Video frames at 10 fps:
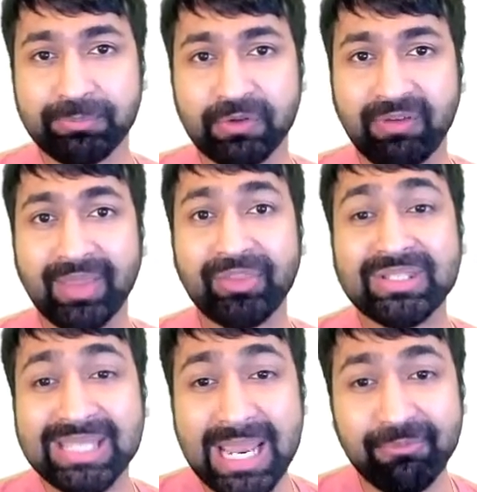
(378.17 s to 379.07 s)
provide the
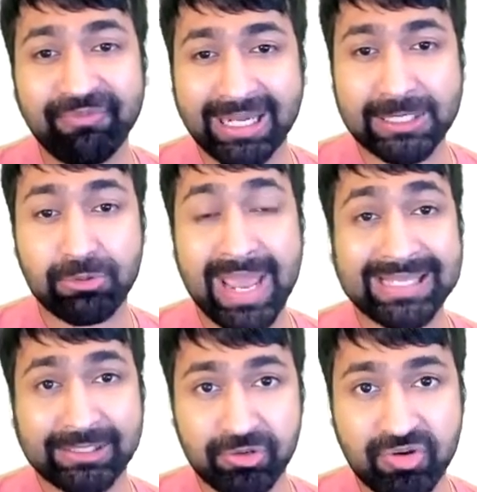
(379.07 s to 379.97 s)
same value
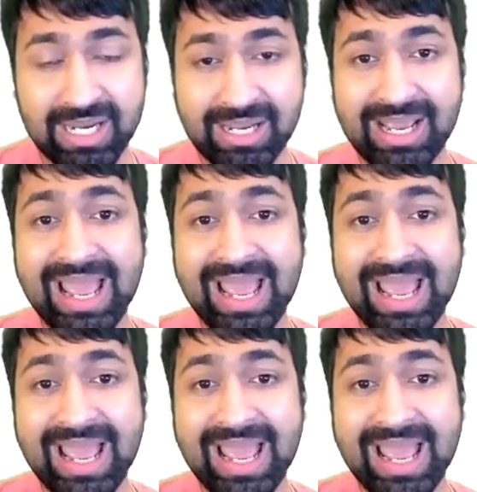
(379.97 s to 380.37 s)
x3